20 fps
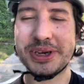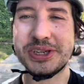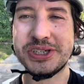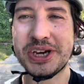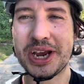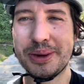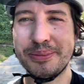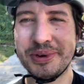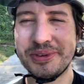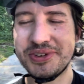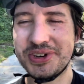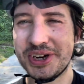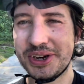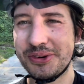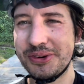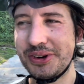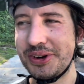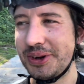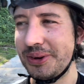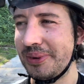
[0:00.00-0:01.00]
a shame if she
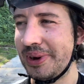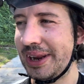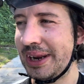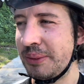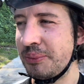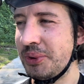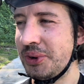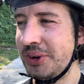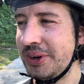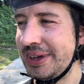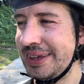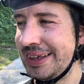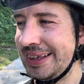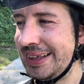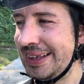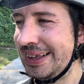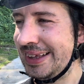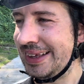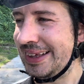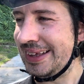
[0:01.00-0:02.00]
couldn't do it anymore.
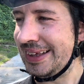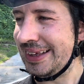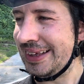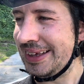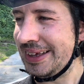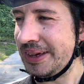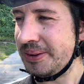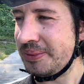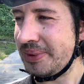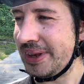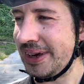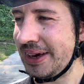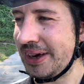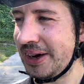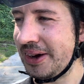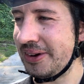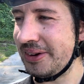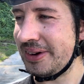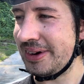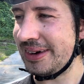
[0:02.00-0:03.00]
There you
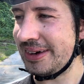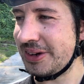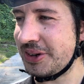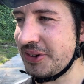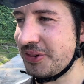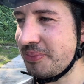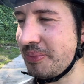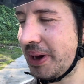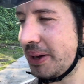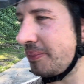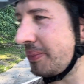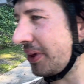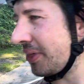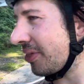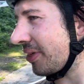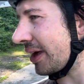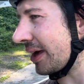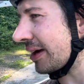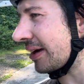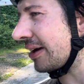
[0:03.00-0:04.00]
go, it just made me
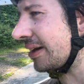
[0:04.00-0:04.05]
think.